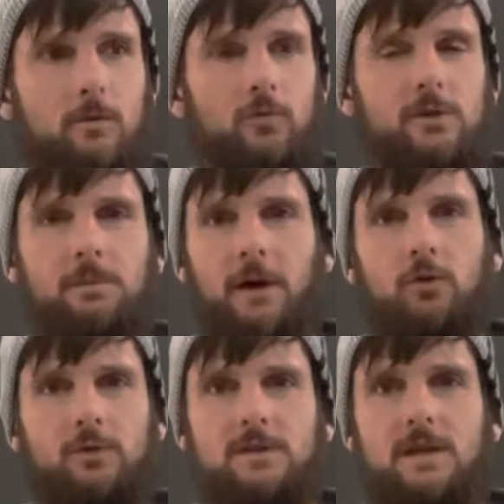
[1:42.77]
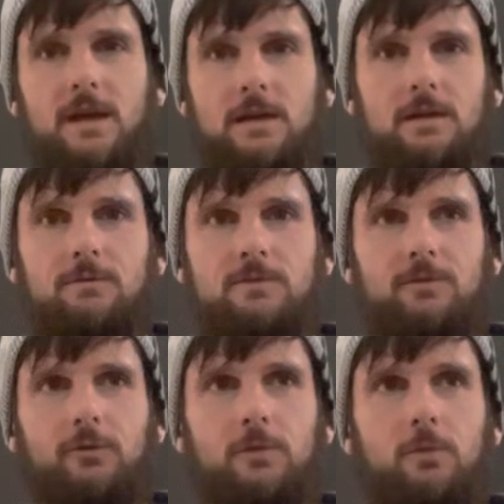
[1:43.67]
Really, my only negatives
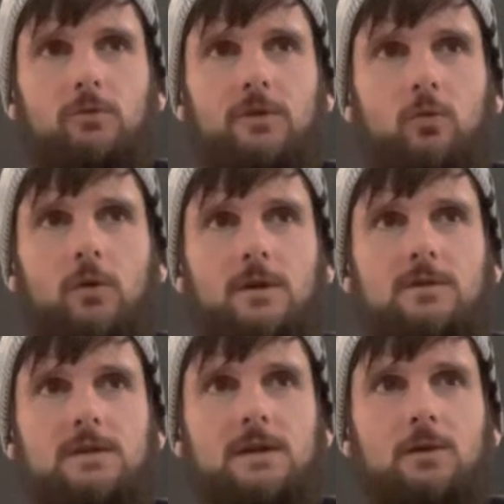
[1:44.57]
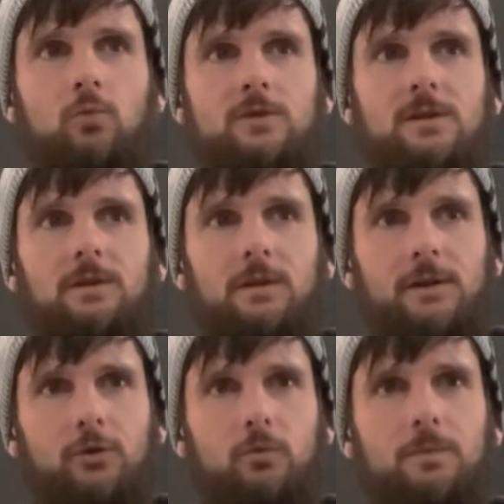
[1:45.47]
for the movie was it was a
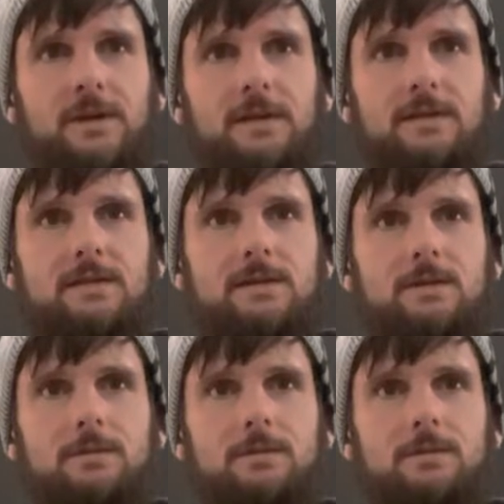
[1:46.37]
little bit